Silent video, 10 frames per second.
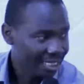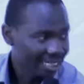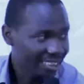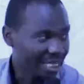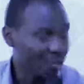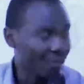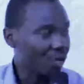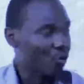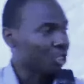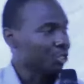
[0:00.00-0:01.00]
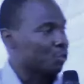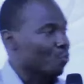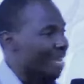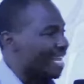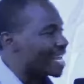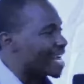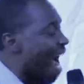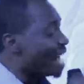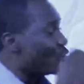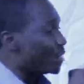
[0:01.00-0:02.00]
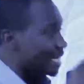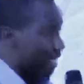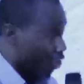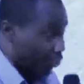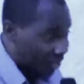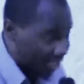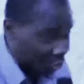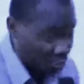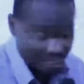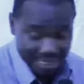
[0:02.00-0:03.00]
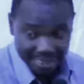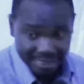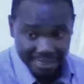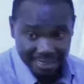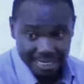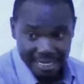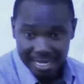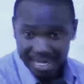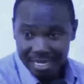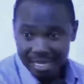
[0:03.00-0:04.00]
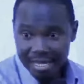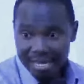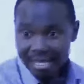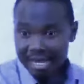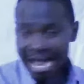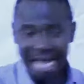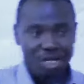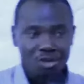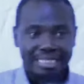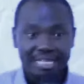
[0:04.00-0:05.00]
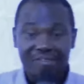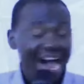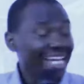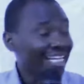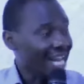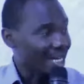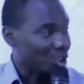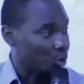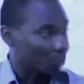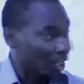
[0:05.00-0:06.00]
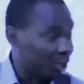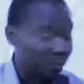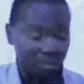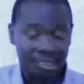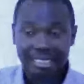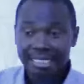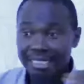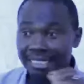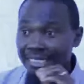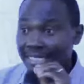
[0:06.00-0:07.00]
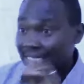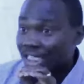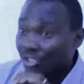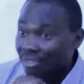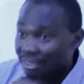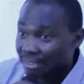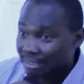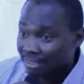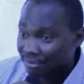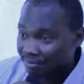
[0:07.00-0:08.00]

then we will continue to make carnal decisions and choices and not divine and spiritual decisions.